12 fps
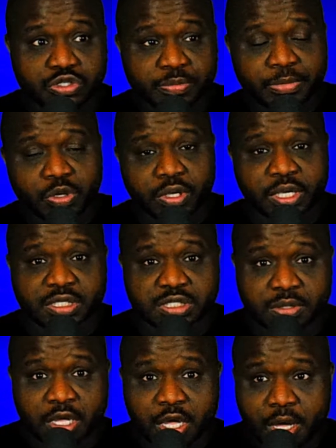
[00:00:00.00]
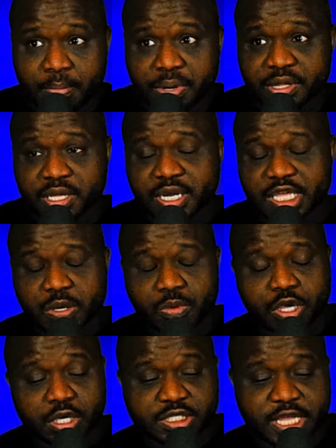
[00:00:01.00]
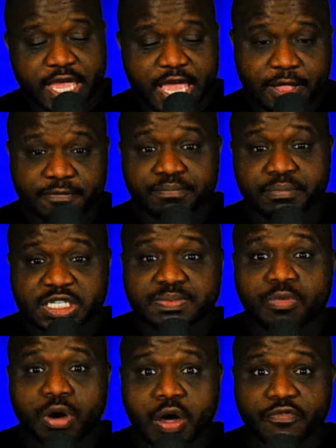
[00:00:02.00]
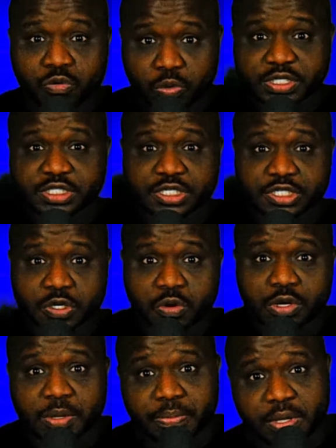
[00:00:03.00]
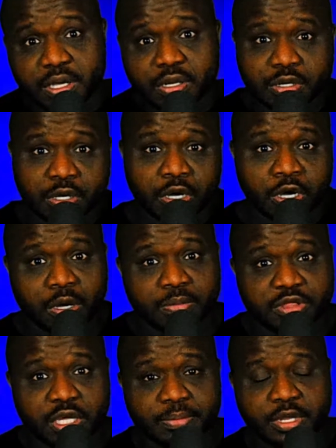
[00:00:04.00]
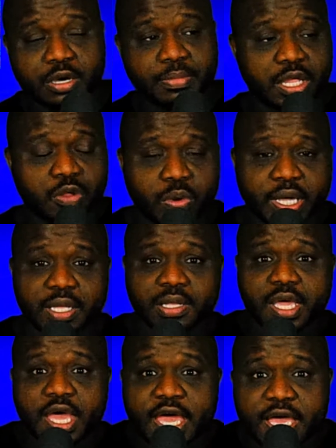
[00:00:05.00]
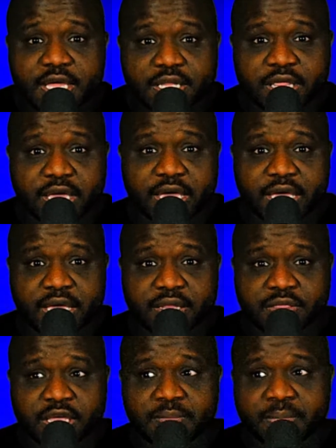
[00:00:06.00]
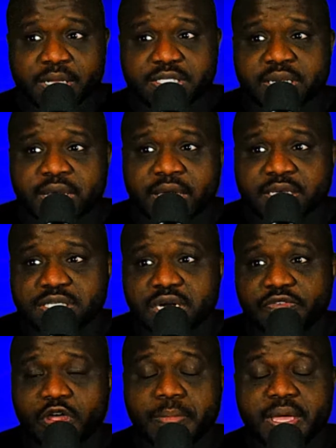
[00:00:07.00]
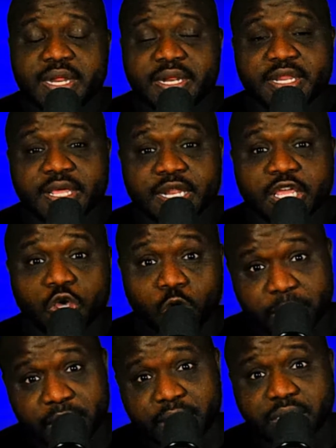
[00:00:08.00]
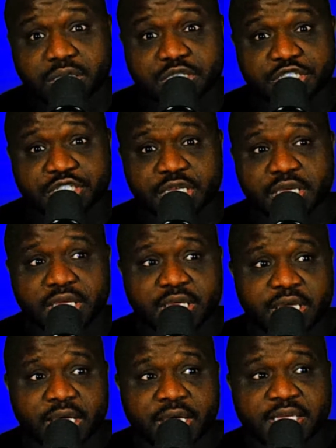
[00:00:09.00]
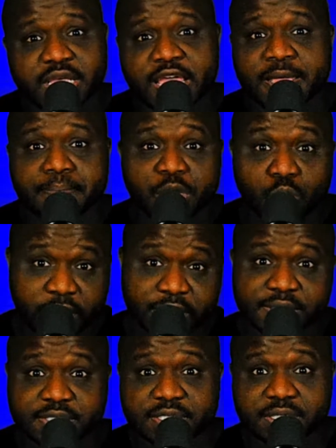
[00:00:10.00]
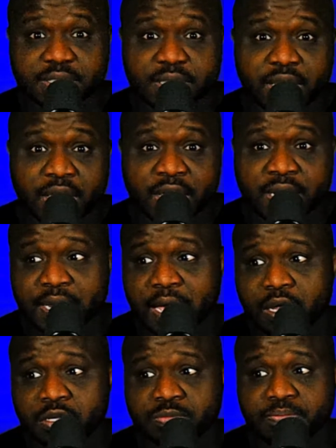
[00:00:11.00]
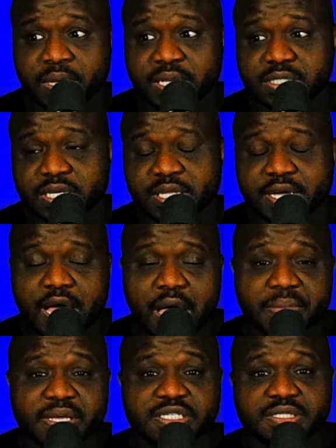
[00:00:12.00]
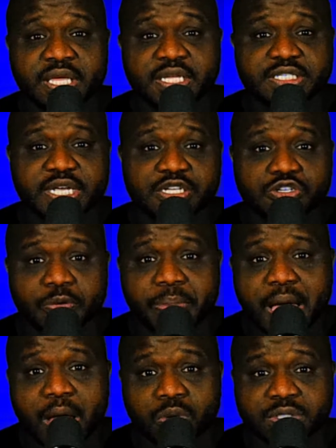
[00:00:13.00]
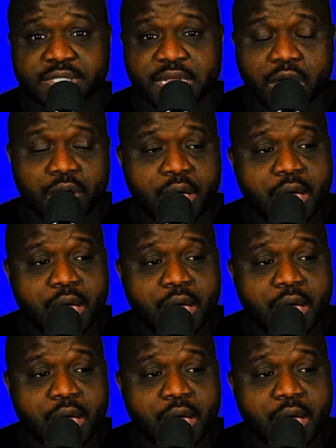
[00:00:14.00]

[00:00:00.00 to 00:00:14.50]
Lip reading: the mutants. But then again, we also have Miss Marvel, which is shown up here in the thumbnail, by the way, that they mentioned that instead of her being an Inhuman, she is a mutant. And not to mention in the comics, they changed her powers. Now,